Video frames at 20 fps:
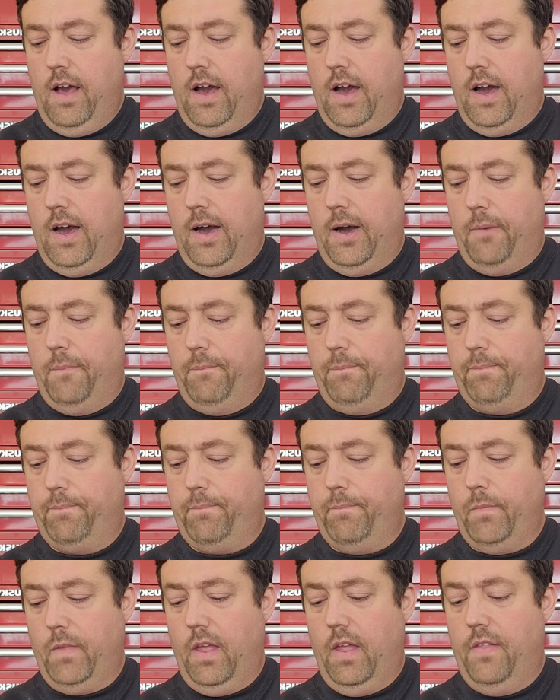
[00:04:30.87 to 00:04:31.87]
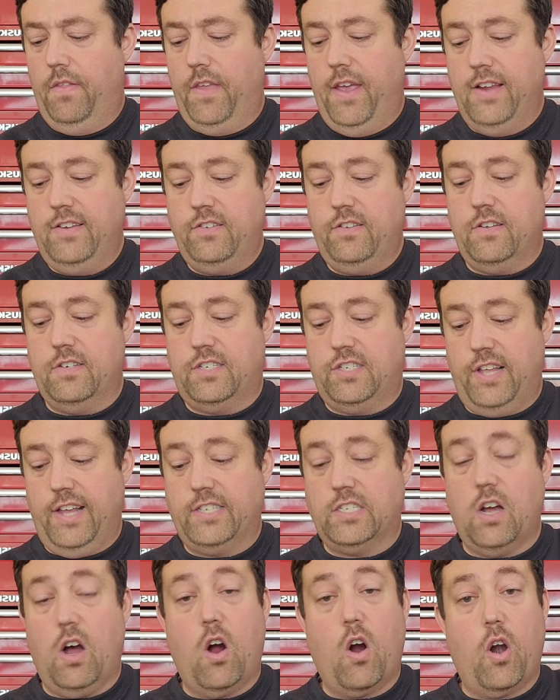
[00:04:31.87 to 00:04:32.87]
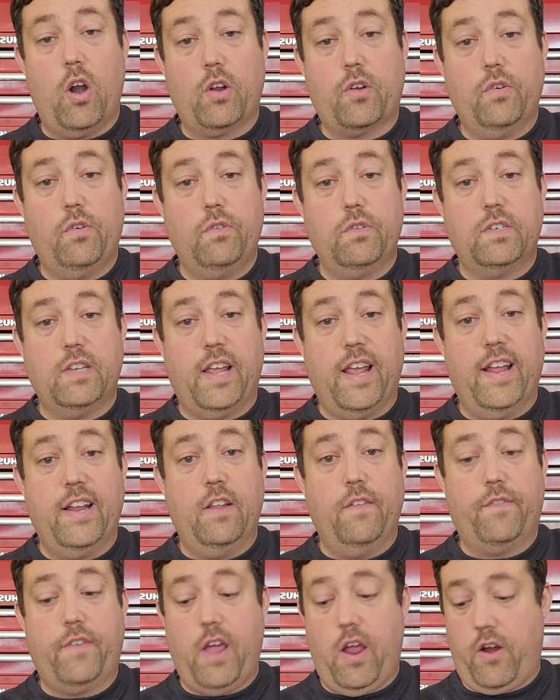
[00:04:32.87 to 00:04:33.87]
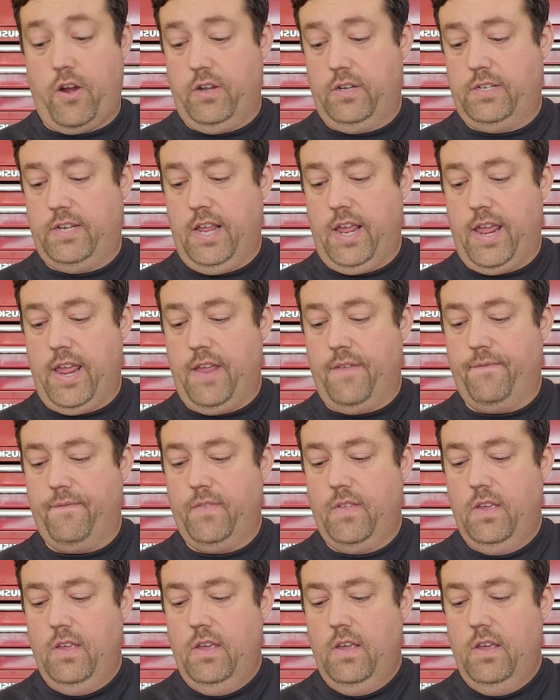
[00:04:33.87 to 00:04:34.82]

Um, these are the six articles in of guarantee.